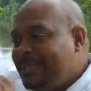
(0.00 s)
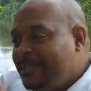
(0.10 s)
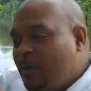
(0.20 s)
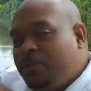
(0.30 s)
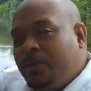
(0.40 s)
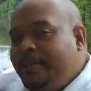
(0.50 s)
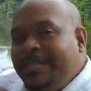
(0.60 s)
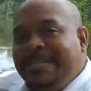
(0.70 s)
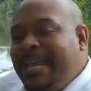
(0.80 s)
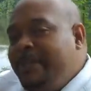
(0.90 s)
those are going to be
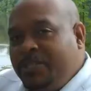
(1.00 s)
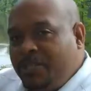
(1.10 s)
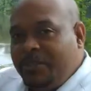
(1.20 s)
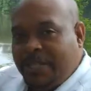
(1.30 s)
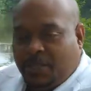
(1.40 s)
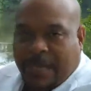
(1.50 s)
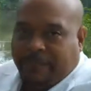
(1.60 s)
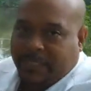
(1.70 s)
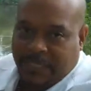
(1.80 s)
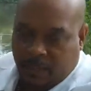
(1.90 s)
the same issues that you have
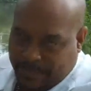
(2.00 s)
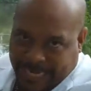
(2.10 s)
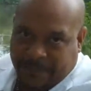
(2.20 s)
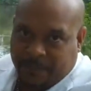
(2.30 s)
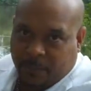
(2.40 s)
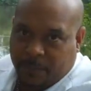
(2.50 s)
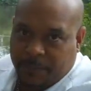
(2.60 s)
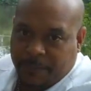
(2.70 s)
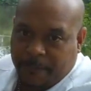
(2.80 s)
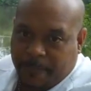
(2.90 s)
to deal with
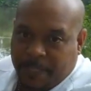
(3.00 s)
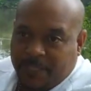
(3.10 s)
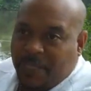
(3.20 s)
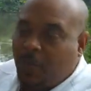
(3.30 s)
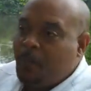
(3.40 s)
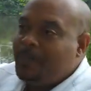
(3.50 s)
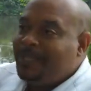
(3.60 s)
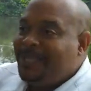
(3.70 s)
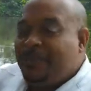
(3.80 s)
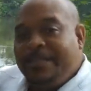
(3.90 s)
afterwards. So
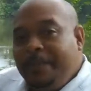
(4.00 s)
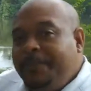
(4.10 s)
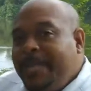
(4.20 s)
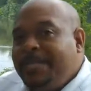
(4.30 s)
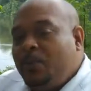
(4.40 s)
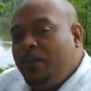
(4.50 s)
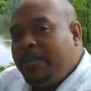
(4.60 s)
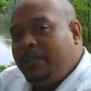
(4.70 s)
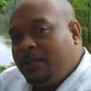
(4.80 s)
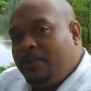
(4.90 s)
there's some things that we
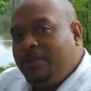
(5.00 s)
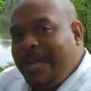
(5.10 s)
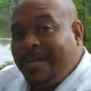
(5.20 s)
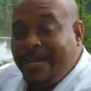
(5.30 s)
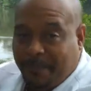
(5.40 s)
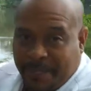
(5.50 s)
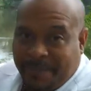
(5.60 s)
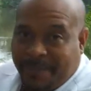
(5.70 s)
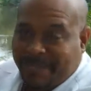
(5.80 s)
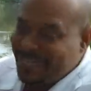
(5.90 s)
can learn how to nip in
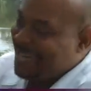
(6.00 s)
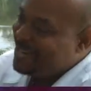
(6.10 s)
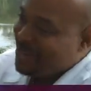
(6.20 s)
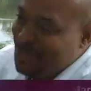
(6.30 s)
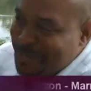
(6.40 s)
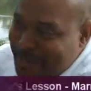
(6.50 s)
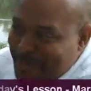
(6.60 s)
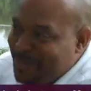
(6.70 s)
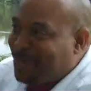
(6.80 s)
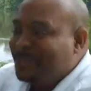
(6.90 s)
the bud. Yeah, I know you may
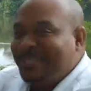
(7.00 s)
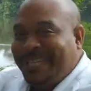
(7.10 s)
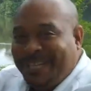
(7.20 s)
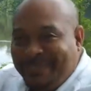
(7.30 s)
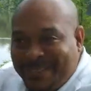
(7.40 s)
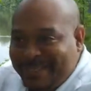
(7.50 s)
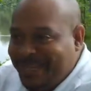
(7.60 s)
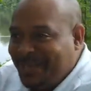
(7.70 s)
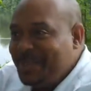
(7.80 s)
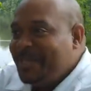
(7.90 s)
be all in love, and
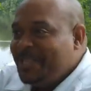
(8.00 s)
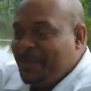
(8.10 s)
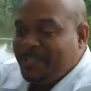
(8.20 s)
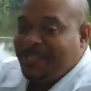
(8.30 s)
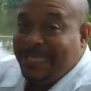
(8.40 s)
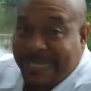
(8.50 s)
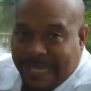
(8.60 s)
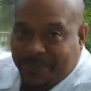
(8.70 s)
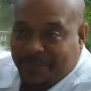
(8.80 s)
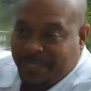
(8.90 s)
especially
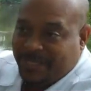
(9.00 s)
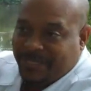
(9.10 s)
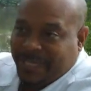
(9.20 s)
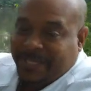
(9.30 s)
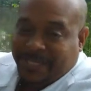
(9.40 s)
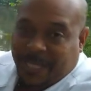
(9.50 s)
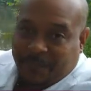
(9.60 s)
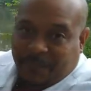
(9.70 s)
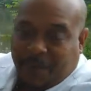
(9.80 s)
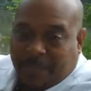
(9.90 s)
teenagers, they just get in love
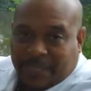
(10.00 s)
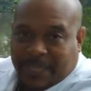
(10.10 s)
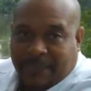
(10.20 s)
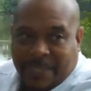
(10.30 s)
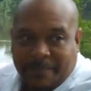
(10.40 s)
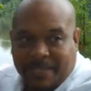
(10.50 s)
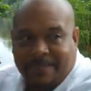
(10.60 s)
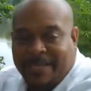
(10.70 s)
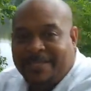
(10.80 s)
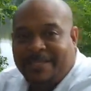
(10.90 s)
and fall in love, and they
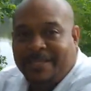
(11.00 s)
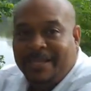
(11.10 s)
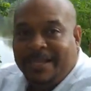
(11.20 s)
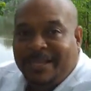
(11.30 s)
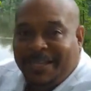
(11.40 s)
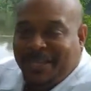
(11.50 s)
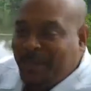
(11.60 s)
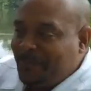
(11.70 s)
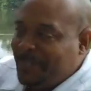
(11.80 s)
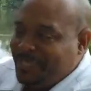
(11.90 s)
believe that's
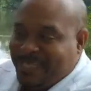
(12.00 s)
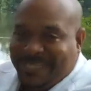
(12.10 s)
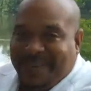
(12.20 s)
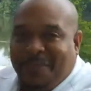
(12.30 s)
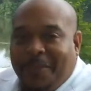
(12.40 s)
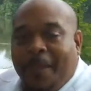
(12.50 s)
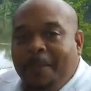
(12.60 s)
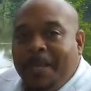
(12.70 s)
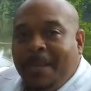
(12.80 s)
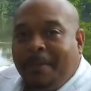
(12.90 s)
that's just it for them.
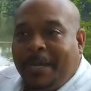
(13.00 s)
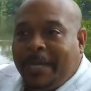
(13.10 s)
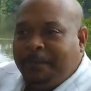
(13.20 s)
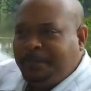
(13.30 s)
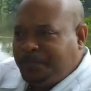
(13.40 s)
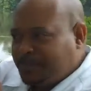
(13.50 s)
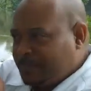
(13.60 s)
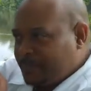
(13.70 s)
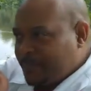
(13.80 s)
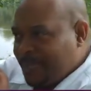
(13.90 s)
But
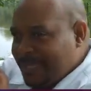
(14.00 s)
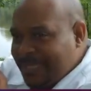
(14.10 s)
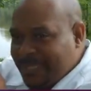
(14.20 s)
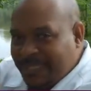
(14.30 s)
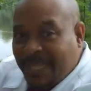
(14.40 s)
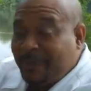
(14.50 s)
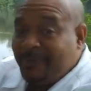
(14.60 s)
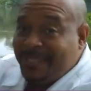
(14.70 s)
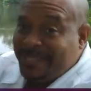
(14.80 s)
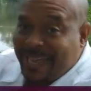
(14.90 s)
love
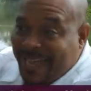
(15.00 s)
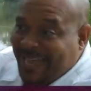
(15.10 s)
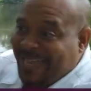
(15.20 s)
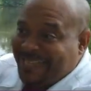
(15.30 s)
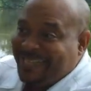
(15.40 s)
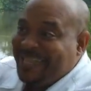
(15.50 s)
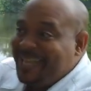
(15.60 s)
does not